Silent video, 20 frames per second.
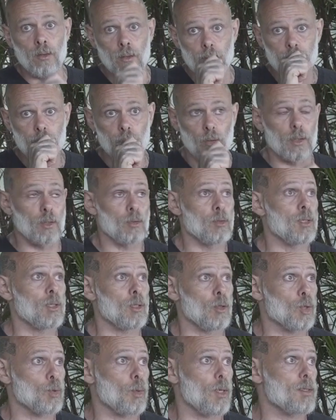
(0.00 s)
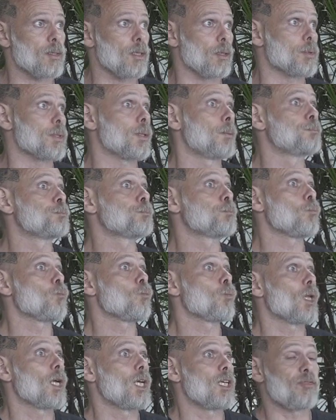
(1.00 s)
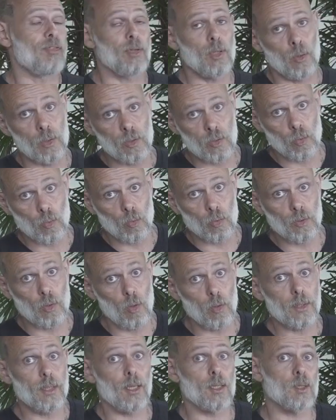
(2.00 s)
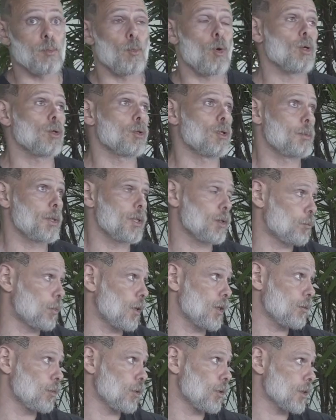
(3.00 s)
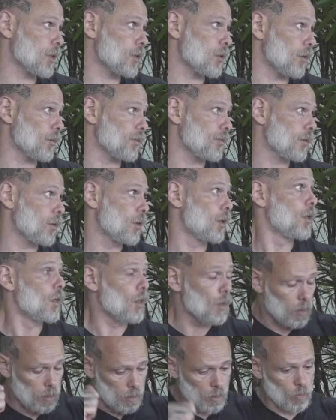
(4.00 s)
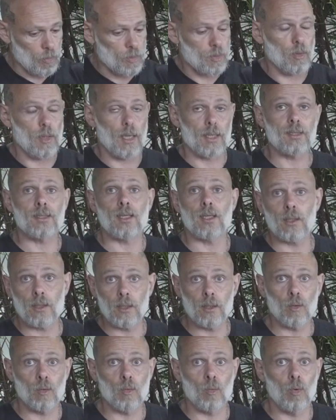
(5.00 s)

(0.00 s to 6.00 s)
sorry, using your triceps. If we go internal torque, that's more going to be the bodybuilding stuff. You know, so like cyclical